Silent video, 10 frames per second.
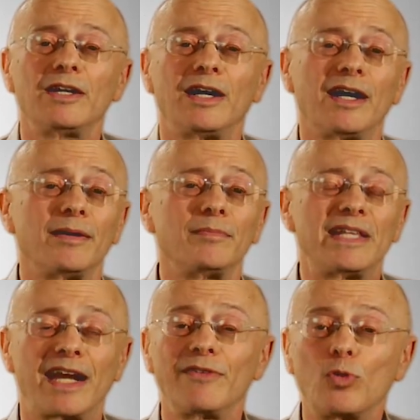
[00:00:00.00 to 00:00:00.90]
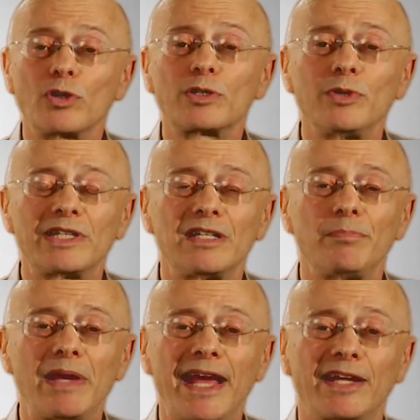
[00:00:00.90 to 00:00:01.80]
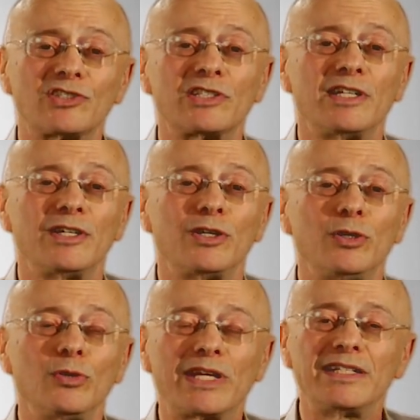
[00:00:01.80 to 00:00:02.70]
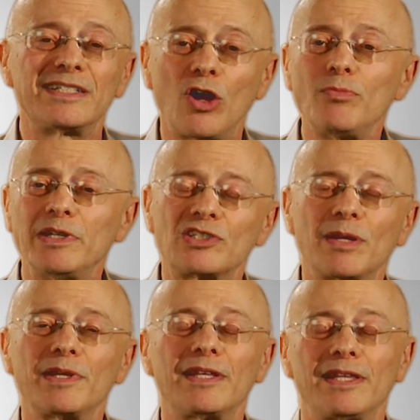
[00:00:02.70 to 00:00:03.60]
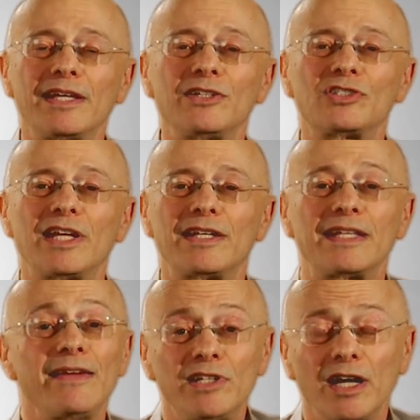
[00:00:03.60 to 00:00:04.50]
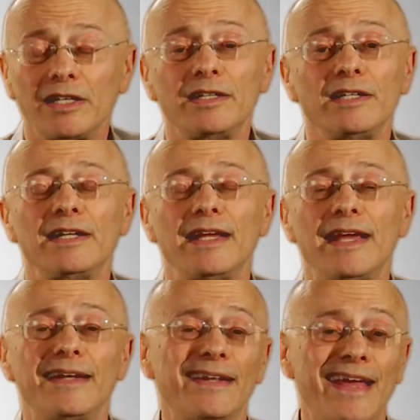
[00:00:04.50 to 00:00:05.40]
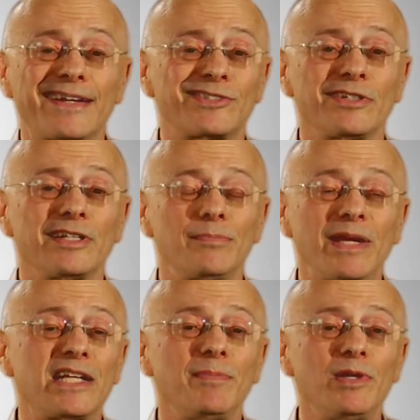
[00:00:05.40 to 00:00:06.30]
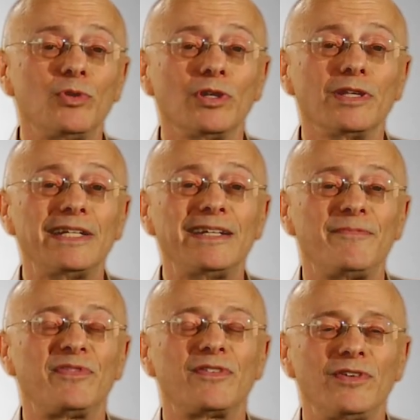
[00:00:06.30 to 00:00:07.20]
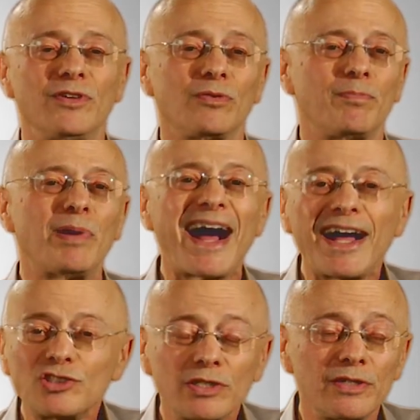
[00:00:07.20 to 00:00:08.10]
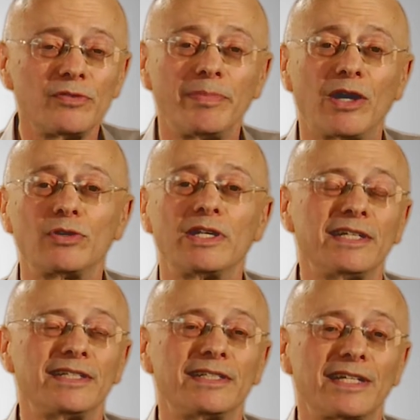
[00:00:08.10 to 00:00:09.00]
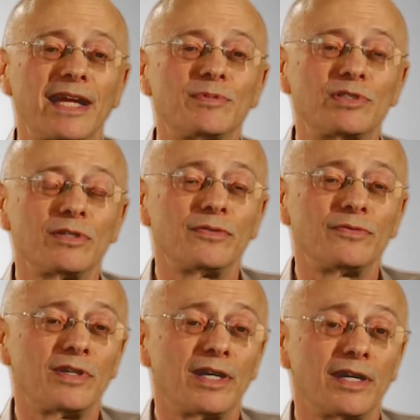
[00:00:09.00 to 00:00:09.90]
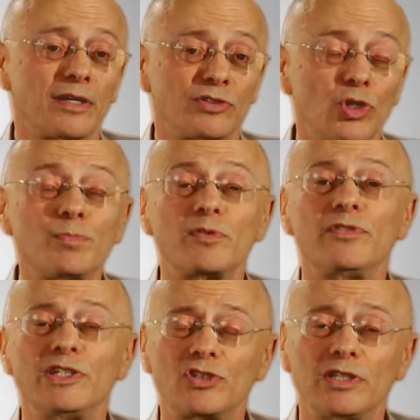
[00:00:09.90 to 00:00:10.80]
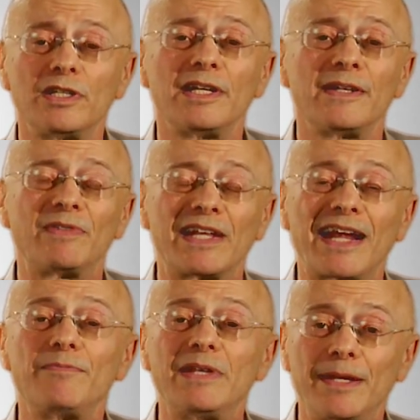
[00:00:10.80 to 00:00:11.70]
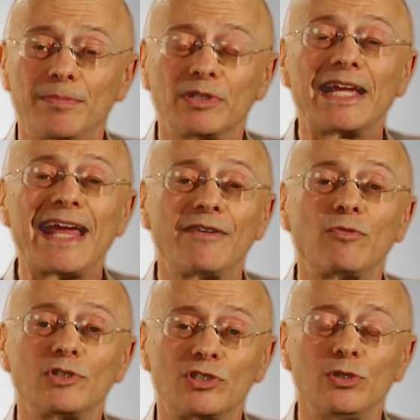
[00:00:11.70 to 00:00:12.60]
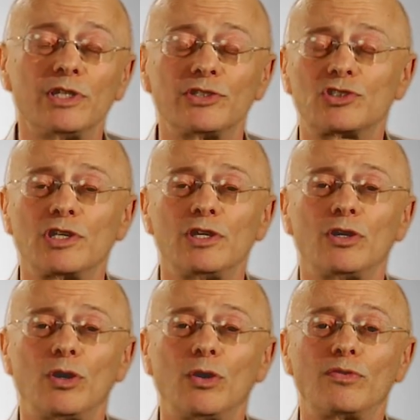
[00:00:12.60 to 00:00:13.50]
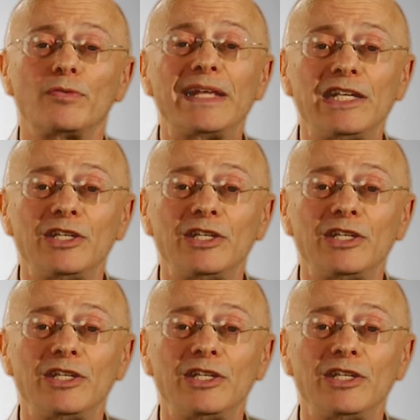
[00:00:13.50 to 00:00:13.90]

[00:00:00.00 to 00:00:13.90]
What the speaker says: that I've worked with in the past who can tell me some of the things that they've done and actually make me really feel positive about the types of supervision that I've been able to have with students over many